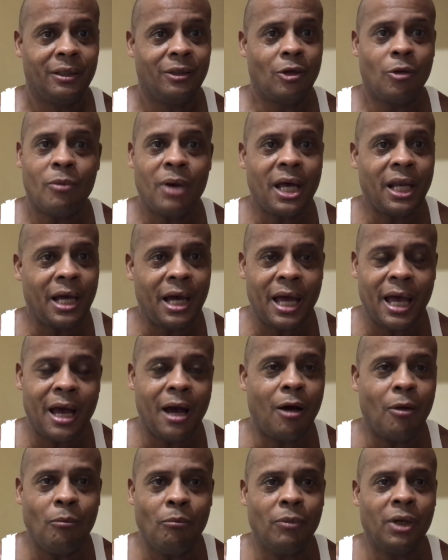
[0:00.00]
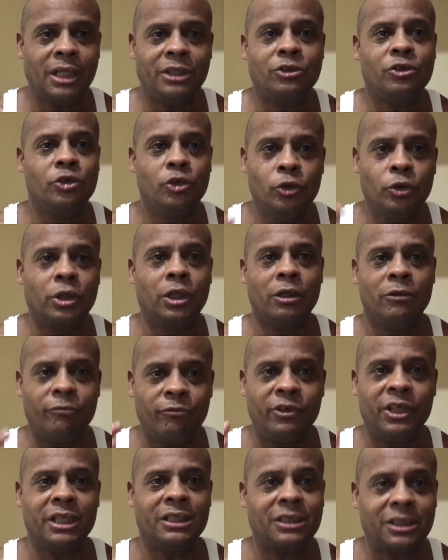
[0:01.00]
No matter how much you
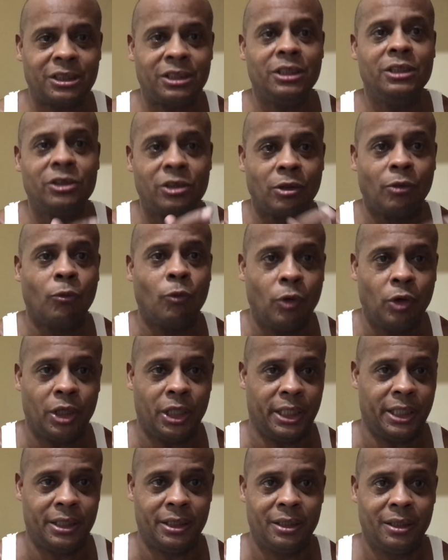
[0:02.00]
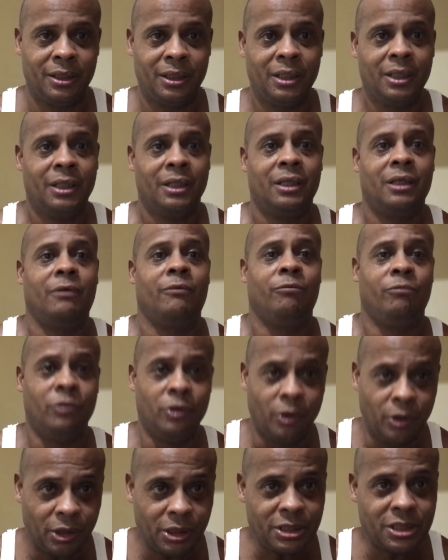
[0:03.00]
convince she's the one,
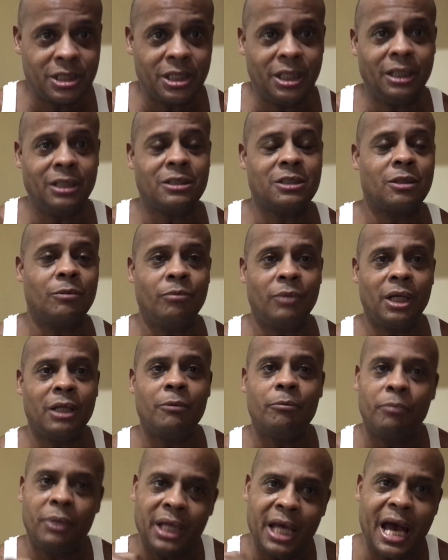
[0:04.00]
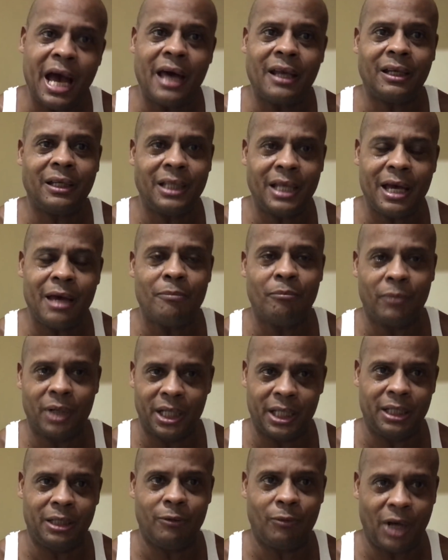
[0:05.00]
you're gonna send her some money, be out of that
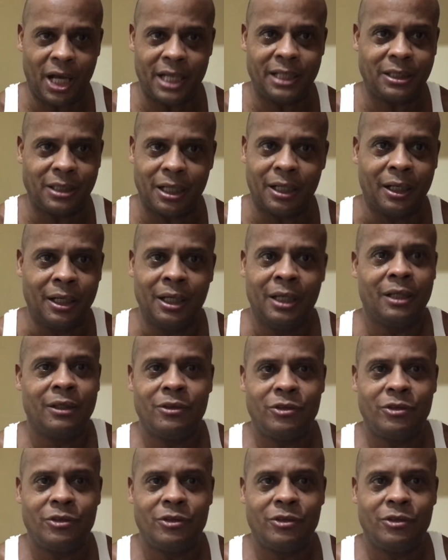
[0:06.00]
money right there.